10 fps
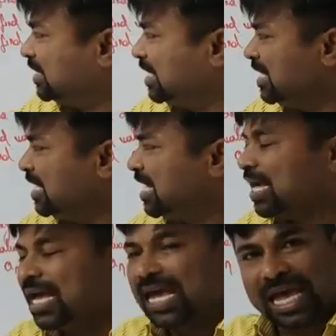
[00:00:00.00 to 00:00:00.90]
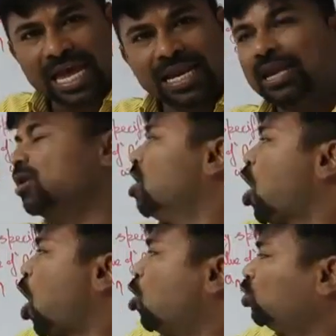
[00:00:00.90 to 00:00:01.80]
D, N.
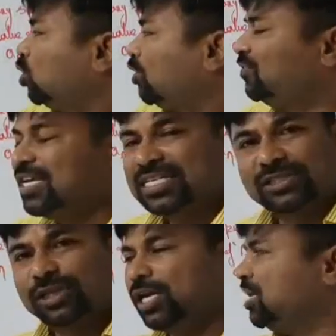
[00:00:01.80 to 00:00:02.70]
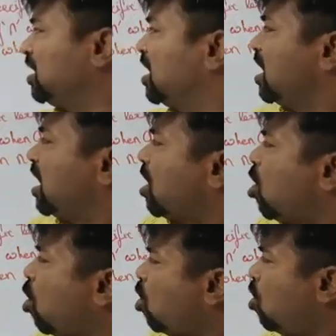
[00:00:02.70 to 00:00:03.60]
Out of these three,
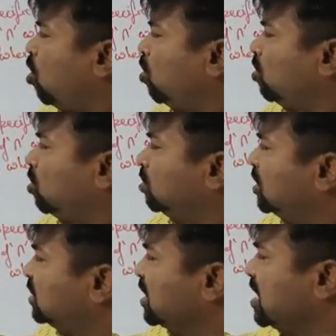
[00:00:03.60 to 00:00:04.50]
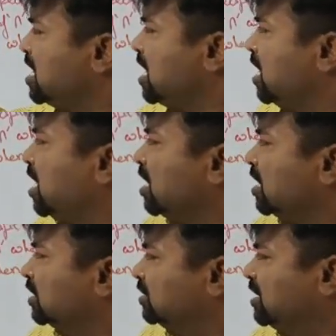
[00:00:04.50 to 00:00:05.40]
all these
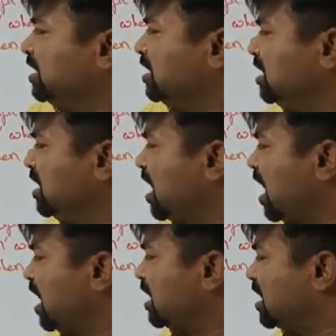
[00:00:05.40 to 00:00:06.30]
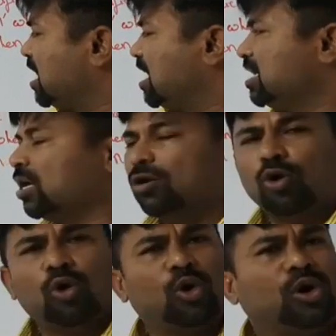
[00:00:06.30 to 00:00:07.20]
A, D and
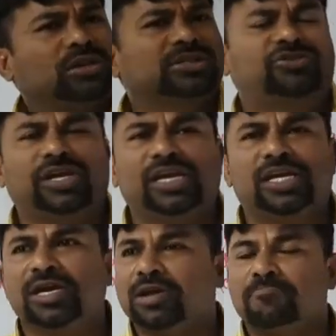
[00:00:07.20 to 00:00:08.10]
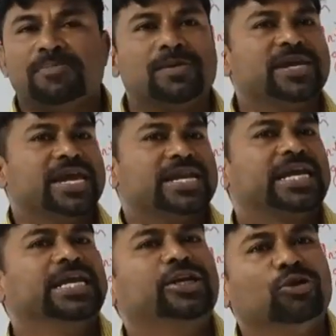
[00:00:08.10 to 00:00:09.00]
An, all the three may be a
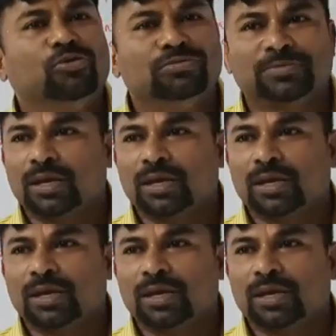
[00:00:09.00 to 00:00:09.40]
negative,